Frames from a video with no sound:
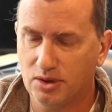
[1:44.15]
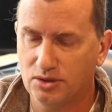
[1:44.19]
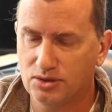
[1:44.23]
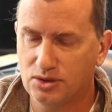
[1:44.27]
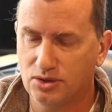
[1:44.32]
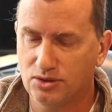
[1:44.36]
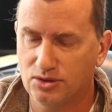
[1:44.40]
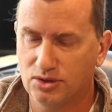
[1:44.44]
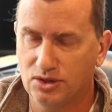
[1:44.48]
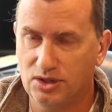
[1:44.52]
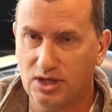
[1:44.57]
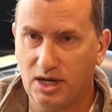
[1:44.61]
So
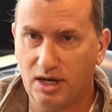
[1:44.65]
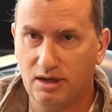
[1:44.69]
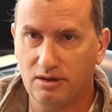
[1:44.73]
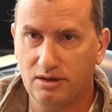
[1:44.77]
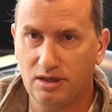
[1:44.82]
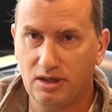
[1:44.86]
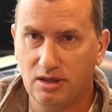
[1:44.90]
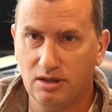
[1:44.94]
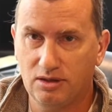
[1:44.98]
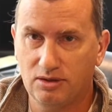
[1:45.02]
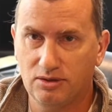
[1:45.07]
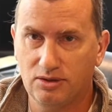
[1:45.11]
there's a dial
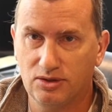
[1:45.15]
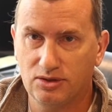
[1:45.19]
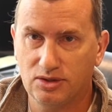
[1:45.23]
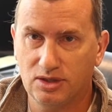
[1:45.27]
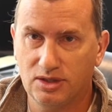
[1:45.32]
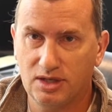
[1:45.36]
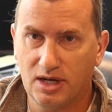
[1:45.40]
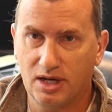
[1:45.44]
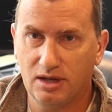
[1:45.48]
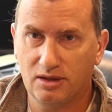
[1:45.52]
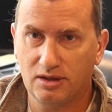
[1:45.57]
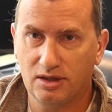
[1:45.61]
here, there's a
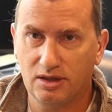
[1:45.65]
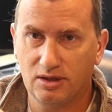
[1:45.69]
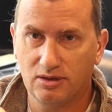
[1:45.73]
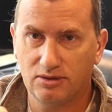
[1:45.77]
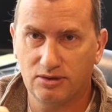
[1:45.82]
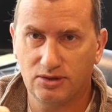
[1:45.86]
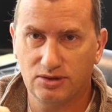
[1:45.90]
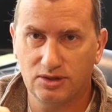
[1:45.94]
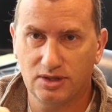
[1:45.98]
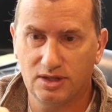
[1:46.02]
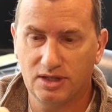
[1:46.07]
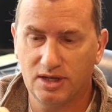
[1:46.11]
dial here, and
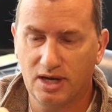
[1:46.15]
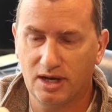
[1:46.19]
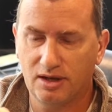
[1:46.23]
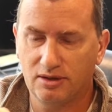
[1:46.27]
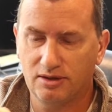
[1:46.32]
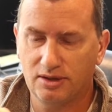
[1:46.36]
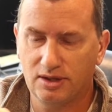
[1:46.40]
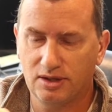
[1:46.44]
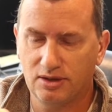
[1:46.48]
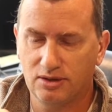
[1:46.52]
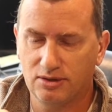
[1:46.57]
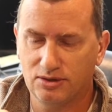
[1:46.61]
there's a dial
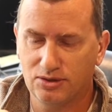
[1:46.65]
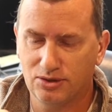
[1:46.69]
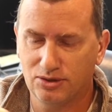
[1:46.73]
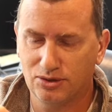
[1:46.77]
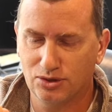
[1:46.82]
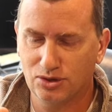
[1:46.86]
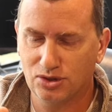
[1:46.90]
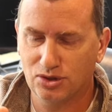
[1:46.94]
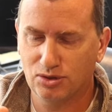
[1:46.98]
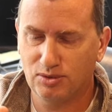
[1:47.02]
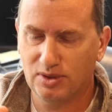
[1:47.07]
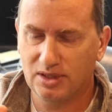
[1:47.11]
here. So there's
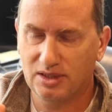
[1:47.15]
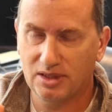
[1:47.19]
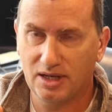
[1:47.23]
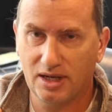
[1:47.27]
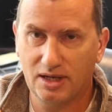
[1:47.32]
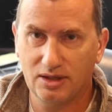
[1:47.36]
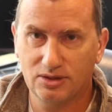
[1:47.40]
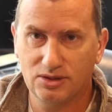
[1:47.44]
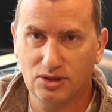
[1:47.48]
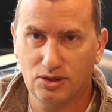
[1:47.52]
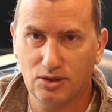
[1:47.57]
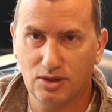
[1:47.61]
3
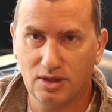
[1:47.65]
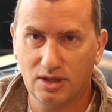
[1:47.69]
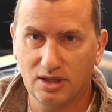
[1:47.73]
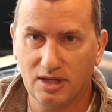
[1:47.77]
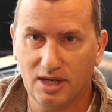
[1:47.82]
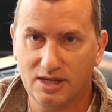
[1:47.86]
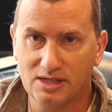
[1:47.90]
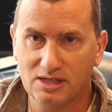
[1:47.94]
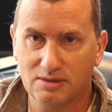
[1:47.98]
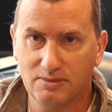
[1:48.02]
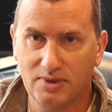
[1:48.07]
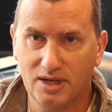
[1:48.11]
dials that you can
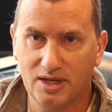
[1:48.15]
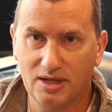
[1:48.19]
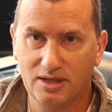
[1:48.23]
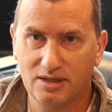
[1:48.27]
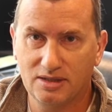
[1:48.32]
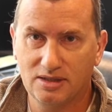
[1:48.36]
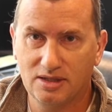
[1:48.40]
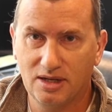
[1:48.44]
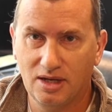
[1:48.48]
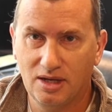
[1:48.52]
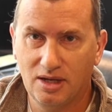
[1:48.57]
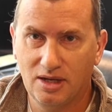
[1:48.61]
customize.